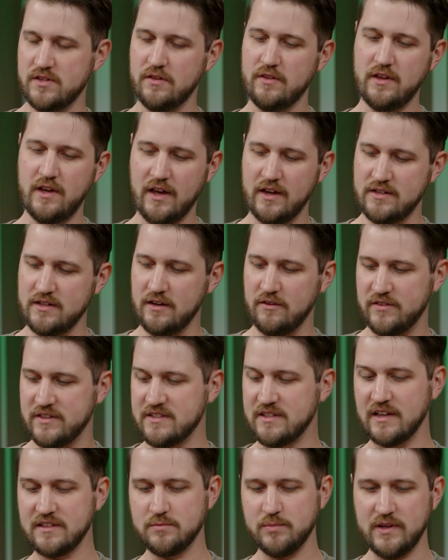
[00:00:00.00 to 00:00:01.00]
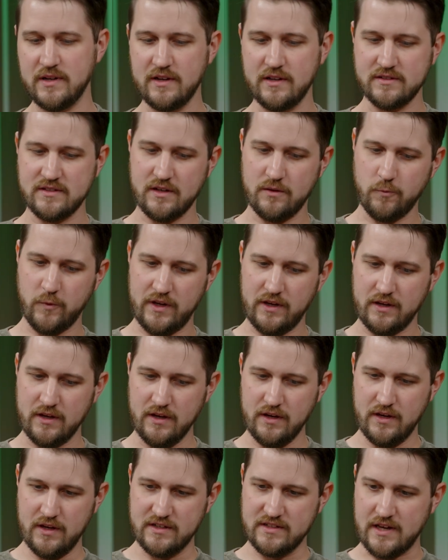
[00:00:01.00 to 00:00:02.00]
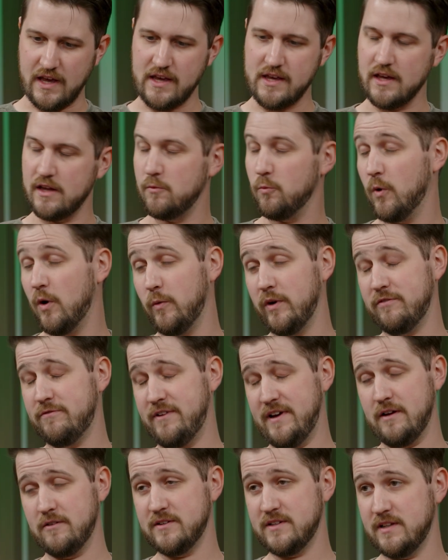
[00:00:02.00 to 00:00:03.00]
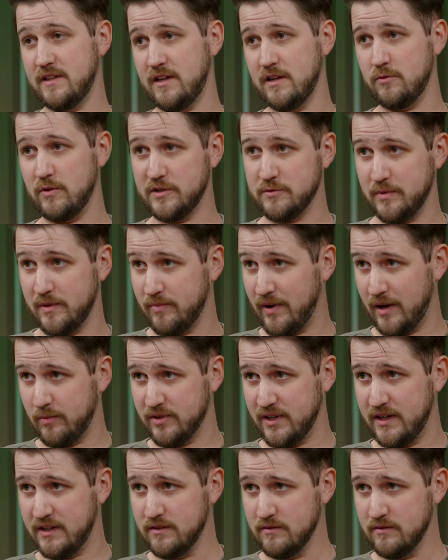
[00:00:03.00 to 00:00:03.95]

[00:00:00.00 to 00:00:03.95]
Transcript: the idea of assessment is that we take in what we found in the enrichment pipeline.